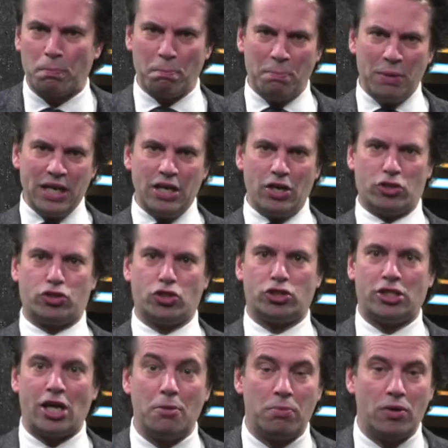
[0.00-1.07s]
be a
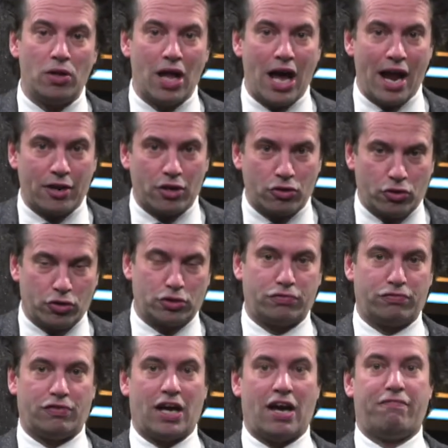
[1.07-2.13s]
sustainable and
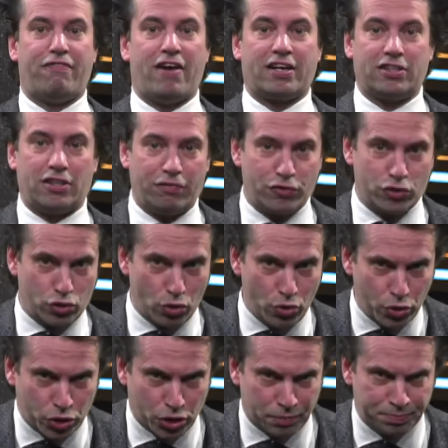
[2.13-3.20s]
cost-effective
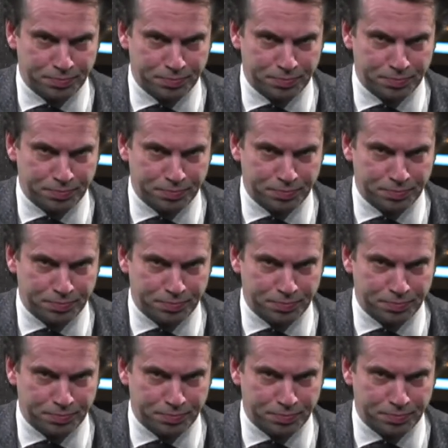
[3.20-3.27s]
solution.